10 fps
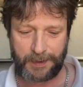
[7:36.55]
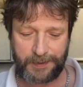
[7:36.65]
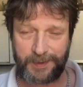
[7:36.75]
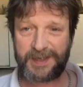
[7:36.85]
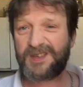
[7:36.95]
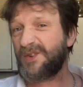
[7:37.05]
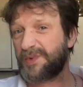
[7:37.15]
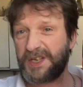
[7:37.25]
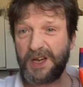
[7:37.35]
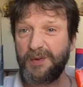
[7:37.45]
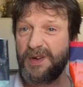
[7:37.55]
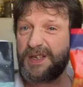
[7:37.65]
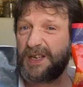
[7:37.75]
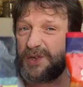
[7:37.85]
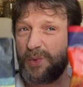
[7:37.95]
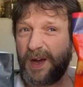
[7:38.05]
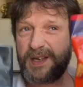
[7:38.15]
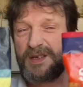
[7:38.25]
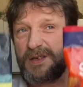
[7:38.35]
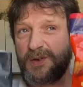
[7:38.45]
So it's up to you. Is it
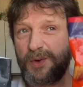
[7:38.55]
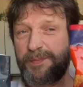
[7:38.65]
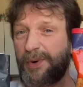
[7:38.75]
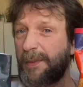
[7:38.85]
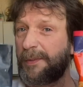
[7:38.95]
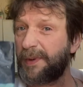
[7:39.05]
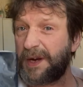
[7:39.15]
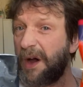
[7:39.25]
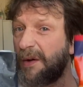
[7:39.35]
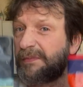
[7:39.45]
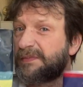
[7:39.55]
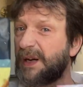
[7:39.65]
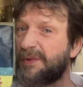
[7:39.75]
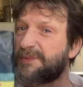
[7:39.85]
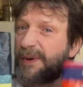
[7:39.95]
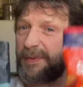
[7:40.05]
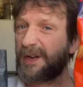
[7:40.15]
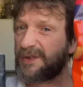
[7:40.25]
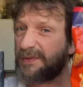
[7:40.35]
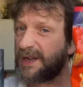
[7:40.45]
twice as good? Probably not. That one's probably
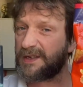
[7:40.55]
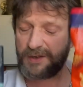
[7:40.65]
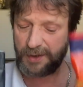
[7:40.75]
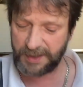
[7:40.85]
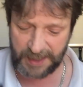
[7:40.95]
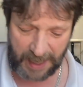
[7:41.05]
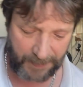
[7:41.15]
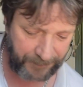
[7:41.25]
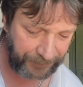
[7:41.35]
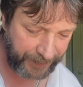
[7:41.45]
not twice as good as that.